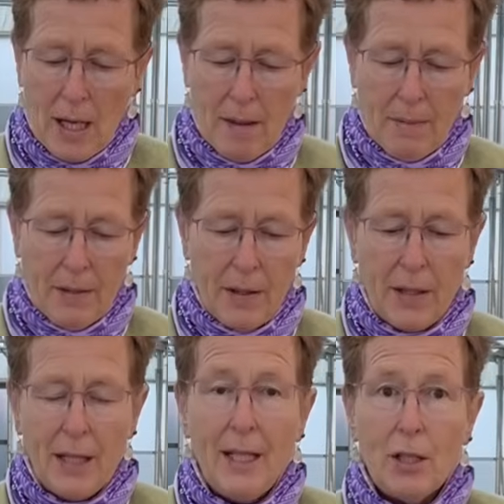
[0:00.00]
the
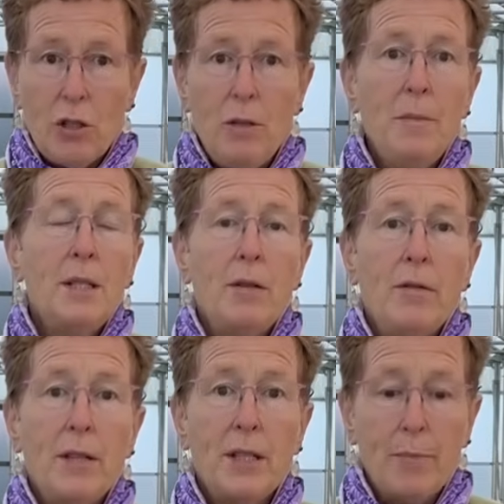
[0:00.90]
Thalictrums. There
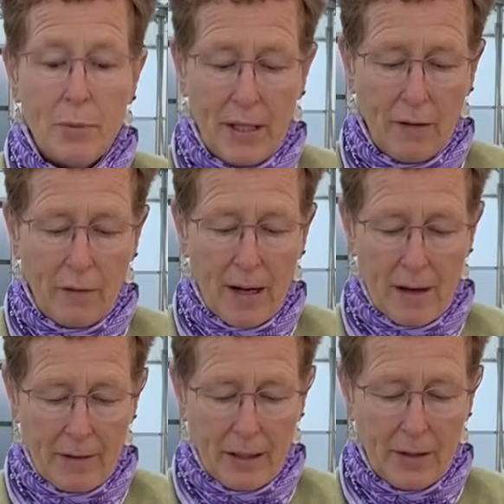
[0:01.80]
are the spring
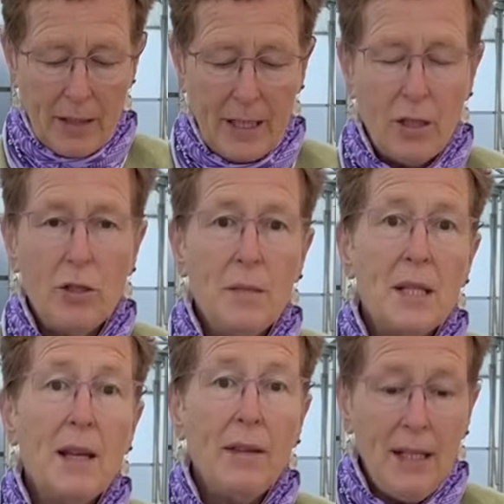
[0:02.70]
flowering Thalictrums.
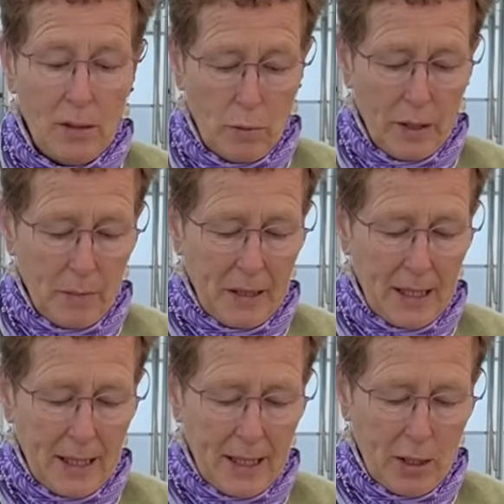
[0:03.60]
Now these will be
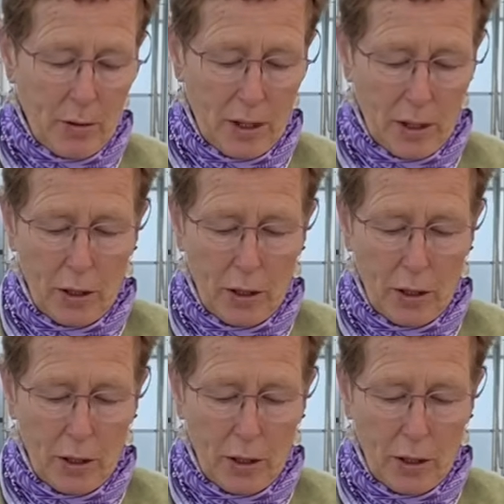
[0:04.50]
deciduous, so